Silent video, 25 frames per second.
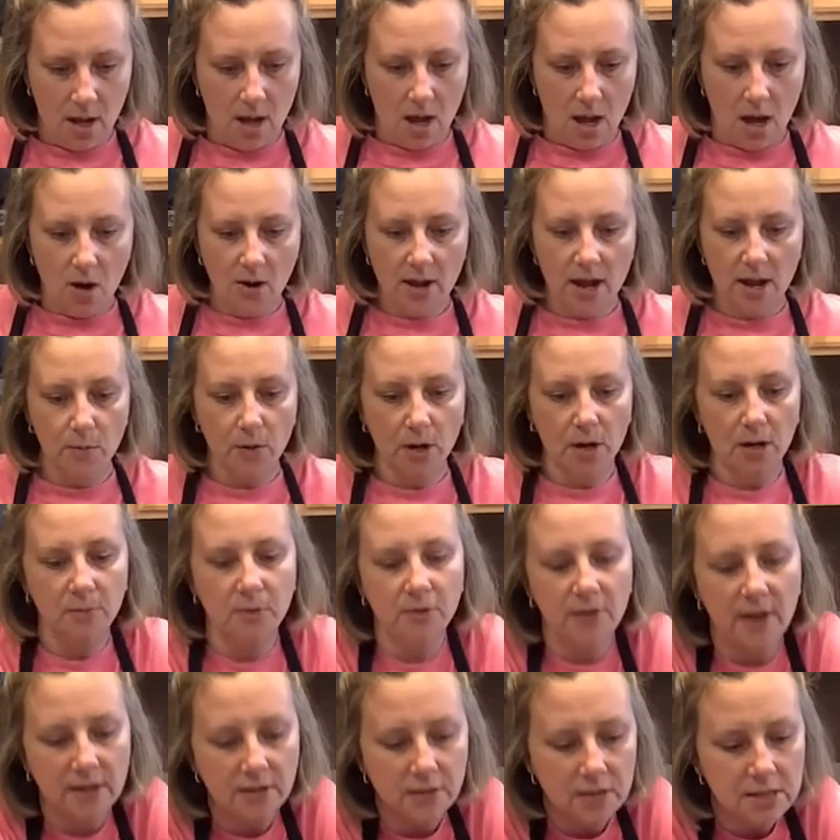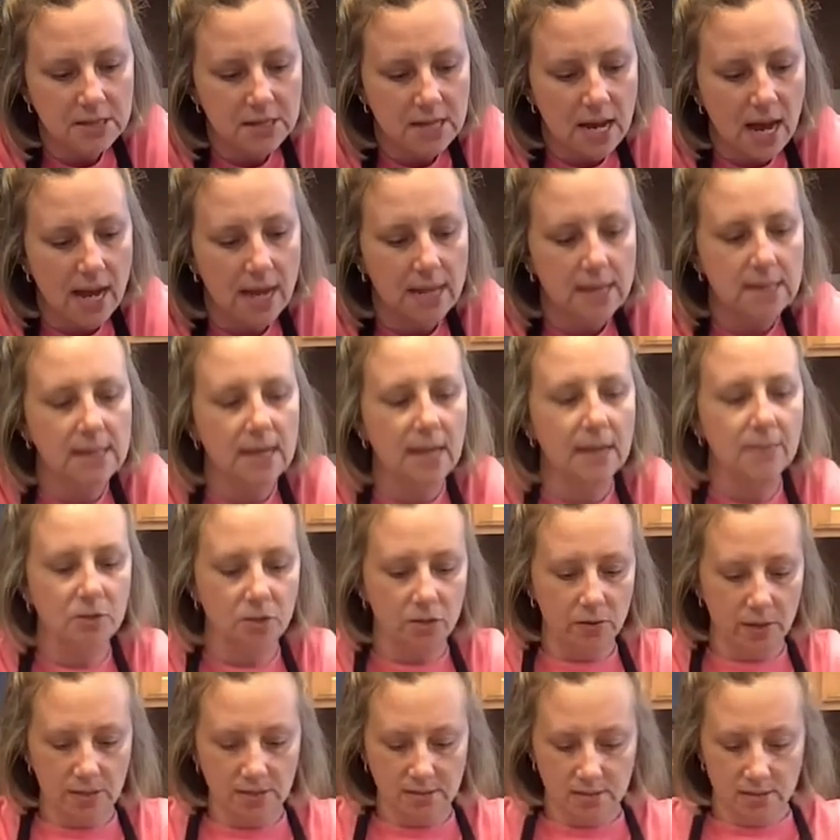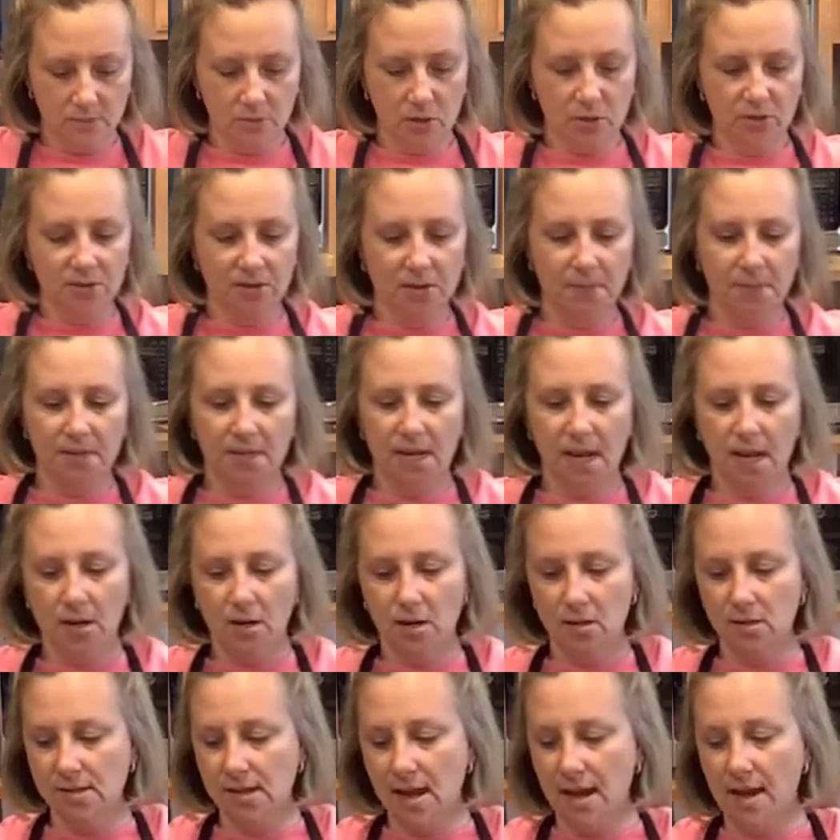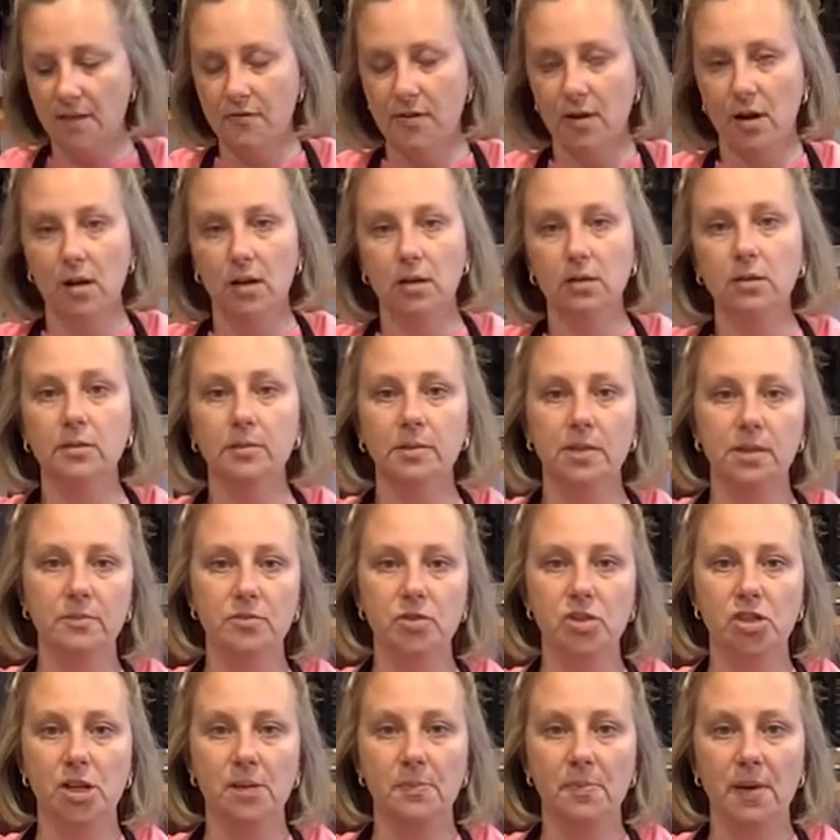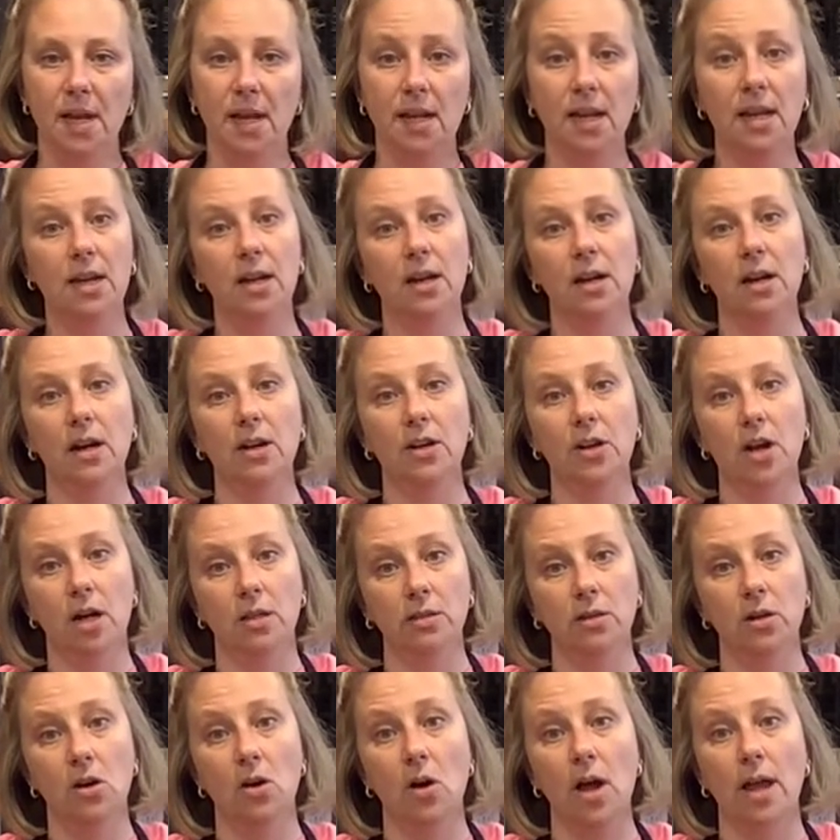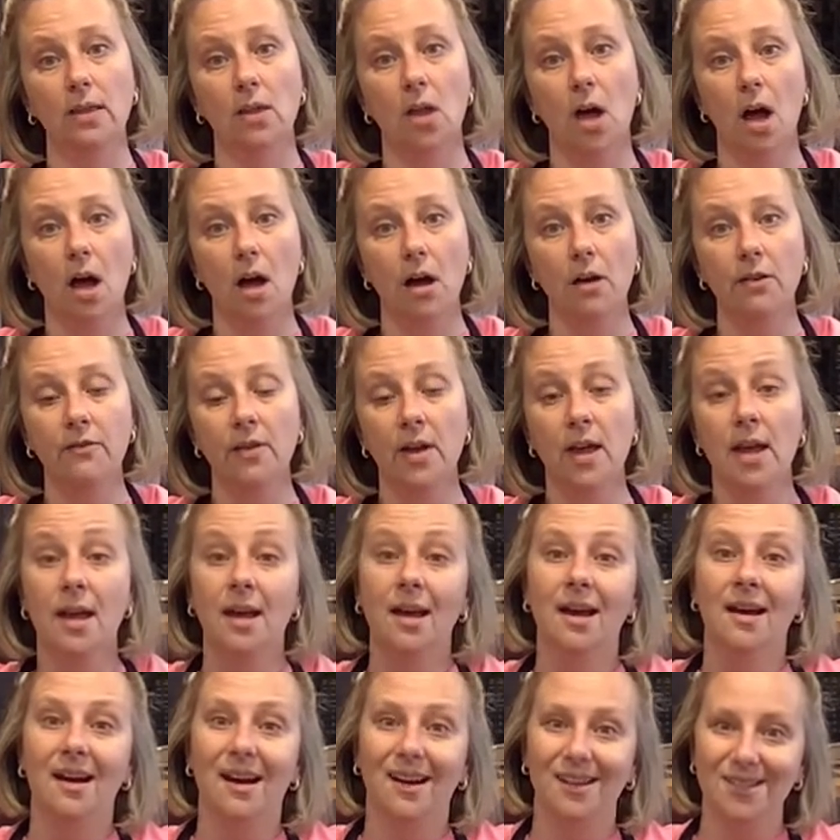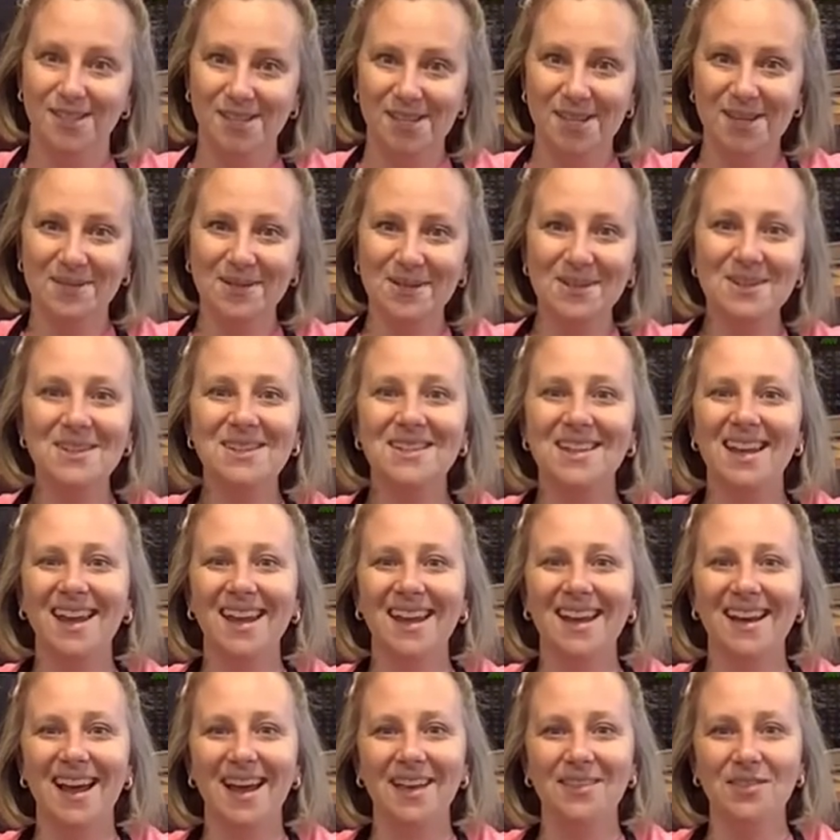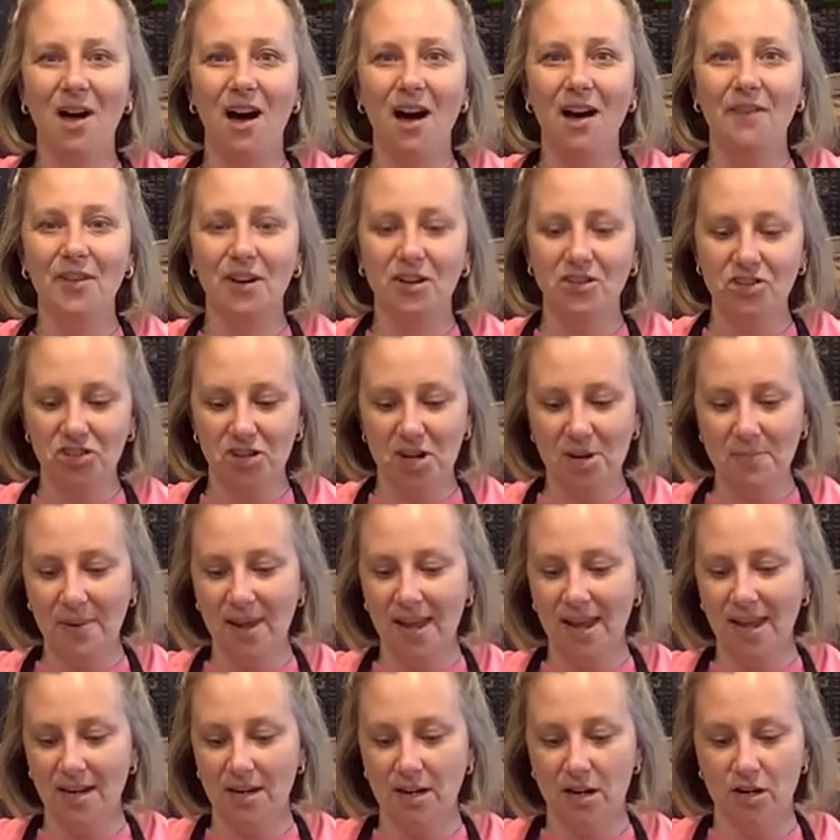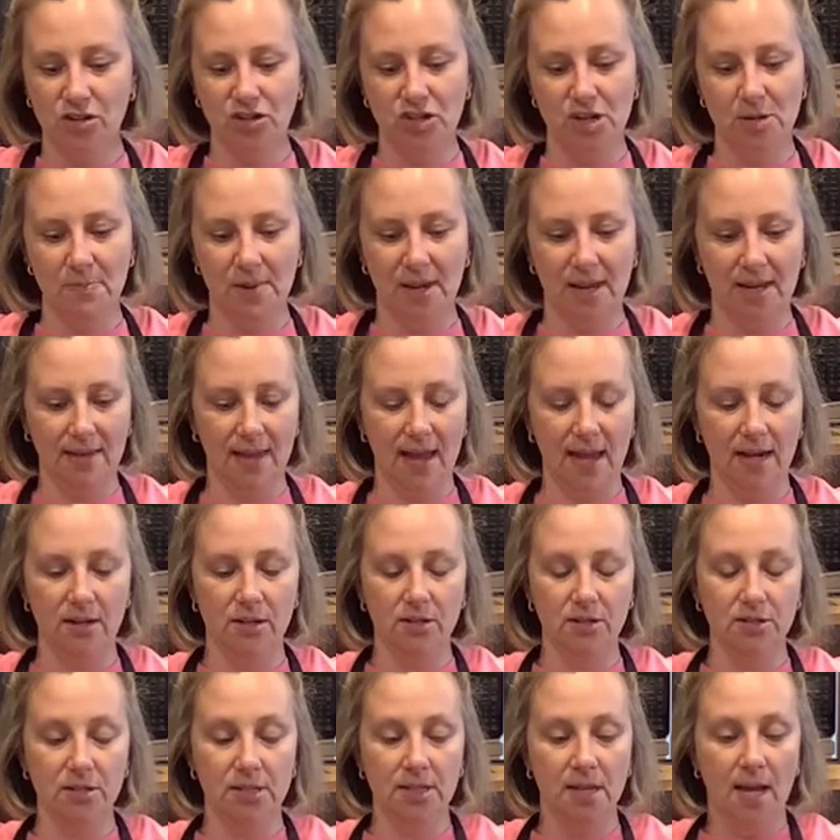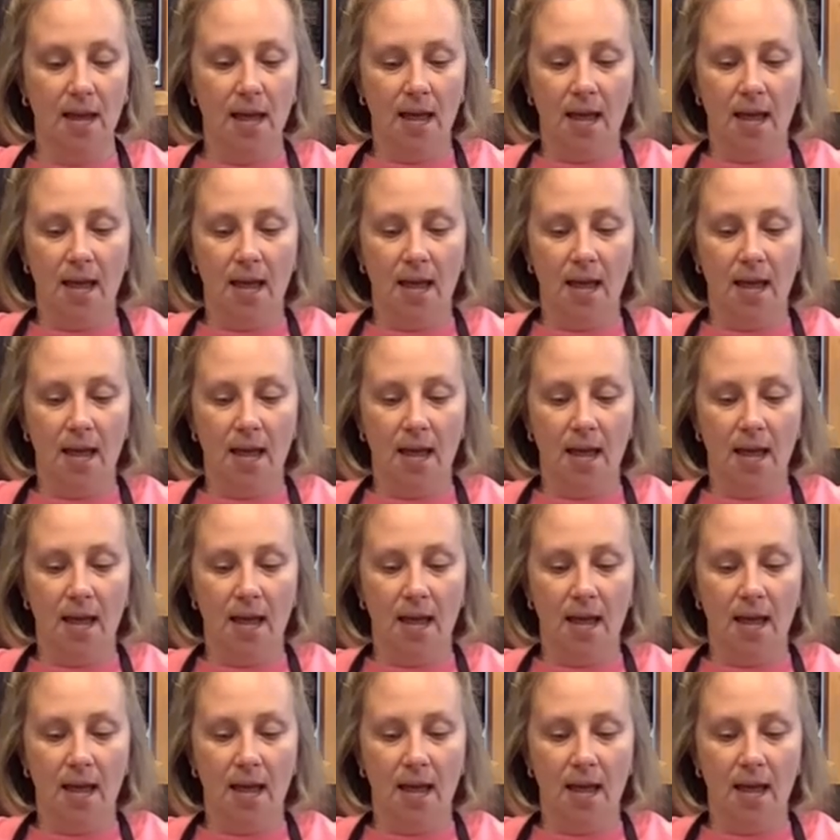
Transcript: okay, we're gonna move on to our sides. I'm doing some roasted potatoes. I have our aluminum sheet pan here. Y'all know I love our steamers, and I love our sheet pan and our sheet pan liners.